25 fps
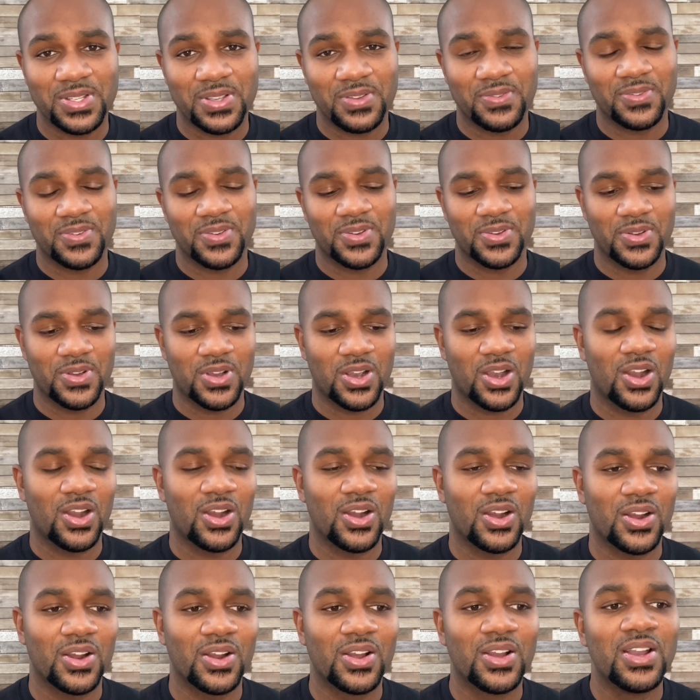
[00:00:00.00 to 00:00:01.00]
If you
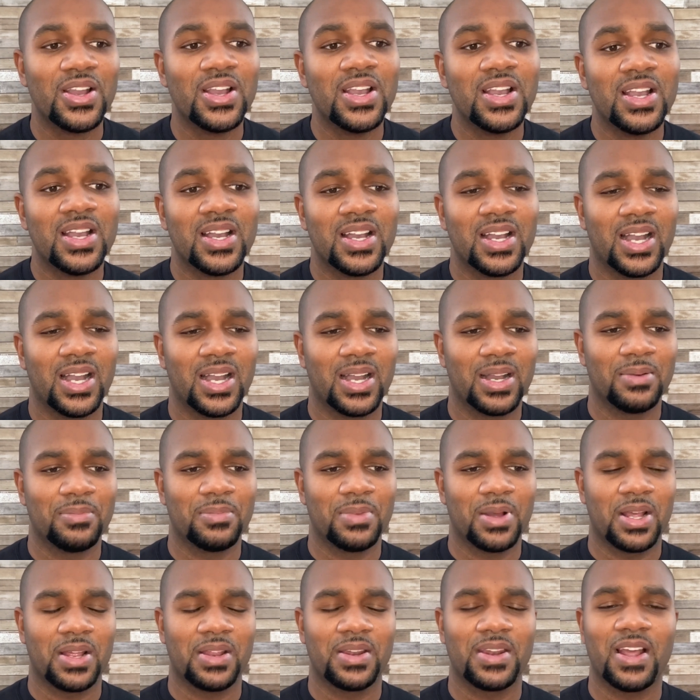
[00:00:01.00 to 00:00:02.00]
are
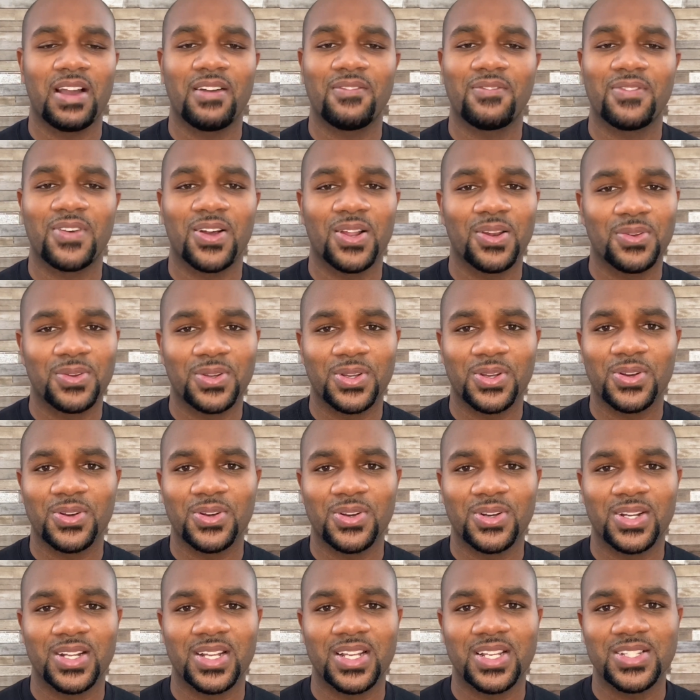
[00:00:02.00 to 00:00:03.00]
not following her
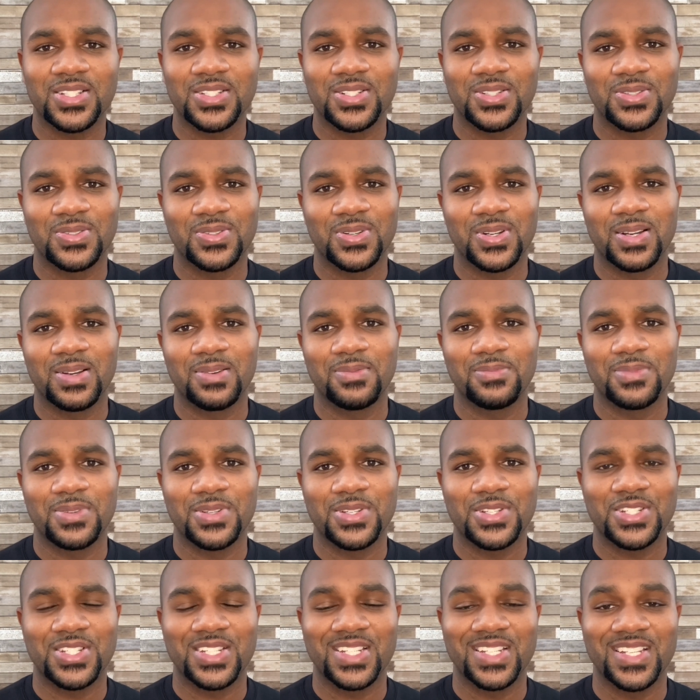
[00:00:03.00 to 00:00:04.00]
on Instagram,
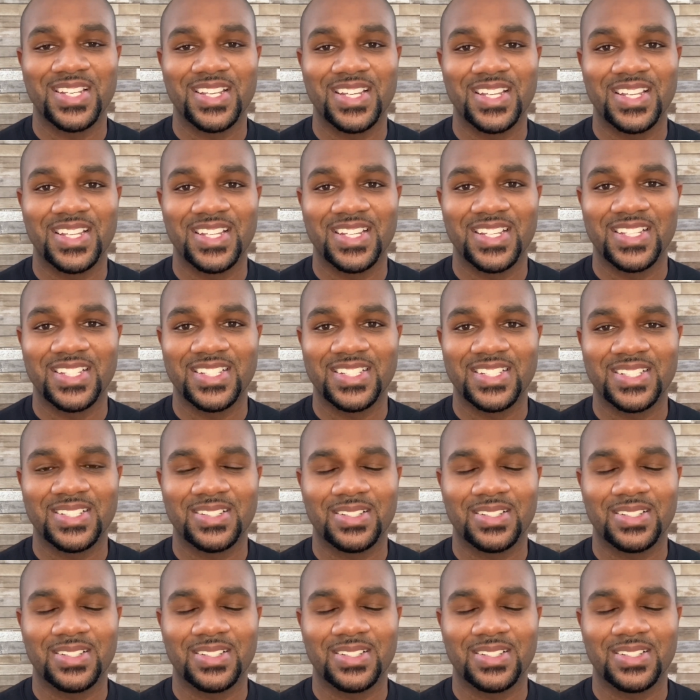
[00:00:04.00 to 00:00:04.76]
she is